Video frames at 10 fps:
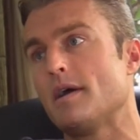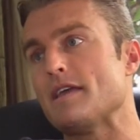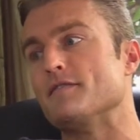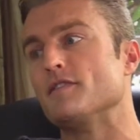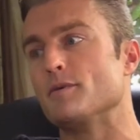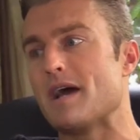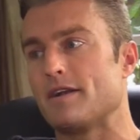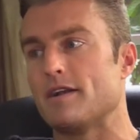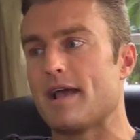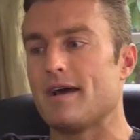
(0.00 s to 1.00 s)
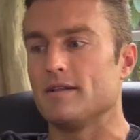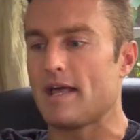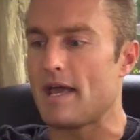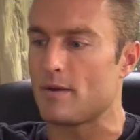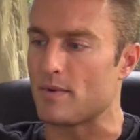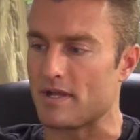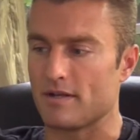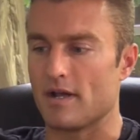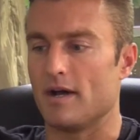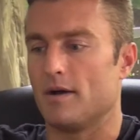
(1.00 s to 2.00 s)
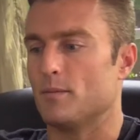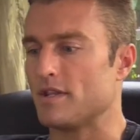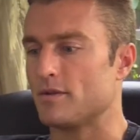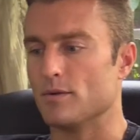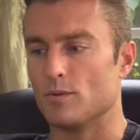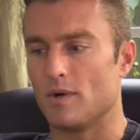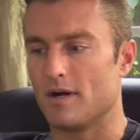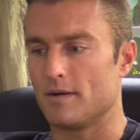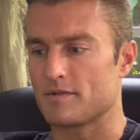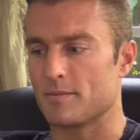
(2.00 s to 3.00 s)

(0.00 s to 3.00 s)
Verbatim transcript: He flew down here to LA. We uh, went through uh,